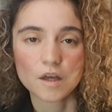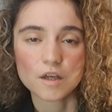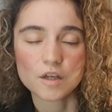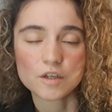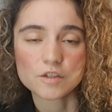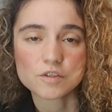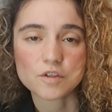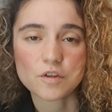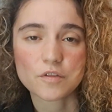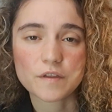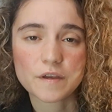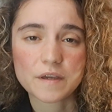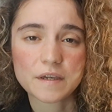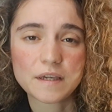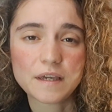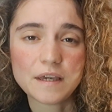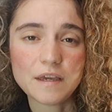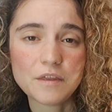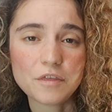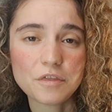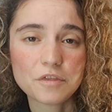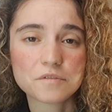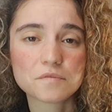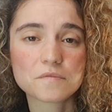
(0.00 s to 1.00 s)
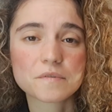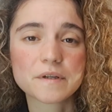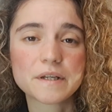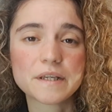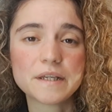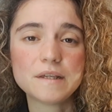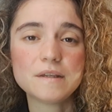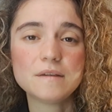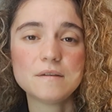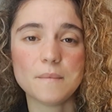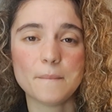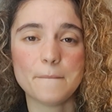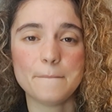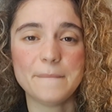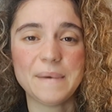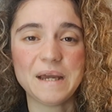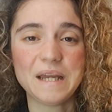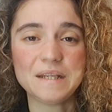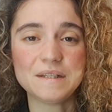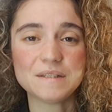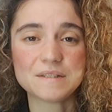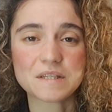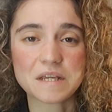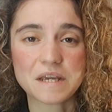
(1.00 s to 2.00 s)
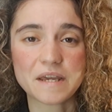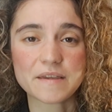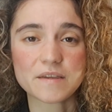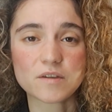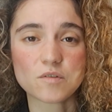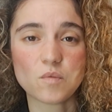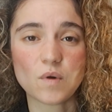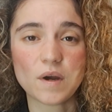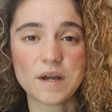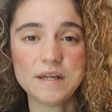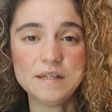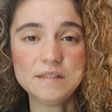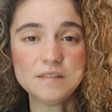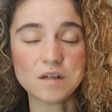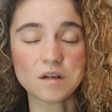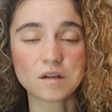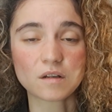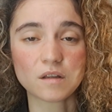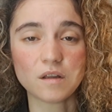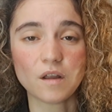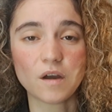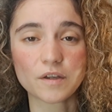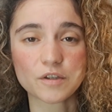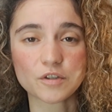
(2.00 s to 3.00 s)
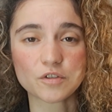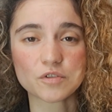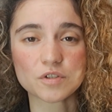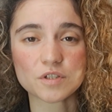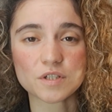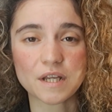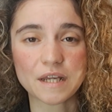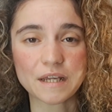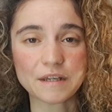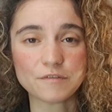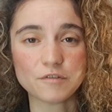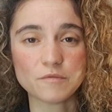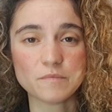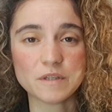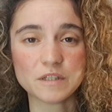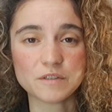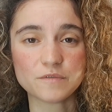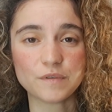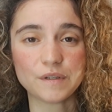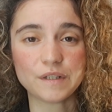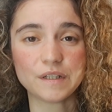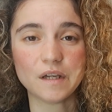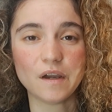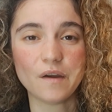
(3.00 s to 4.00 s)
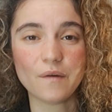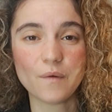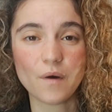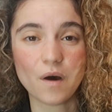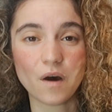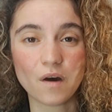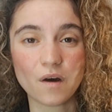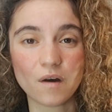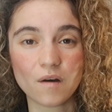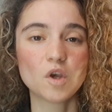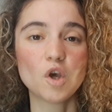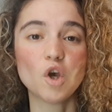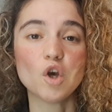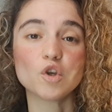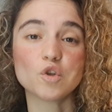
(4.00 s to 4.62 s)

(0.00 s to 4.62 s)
So the key three main takeaways I'd like you to take from this video are: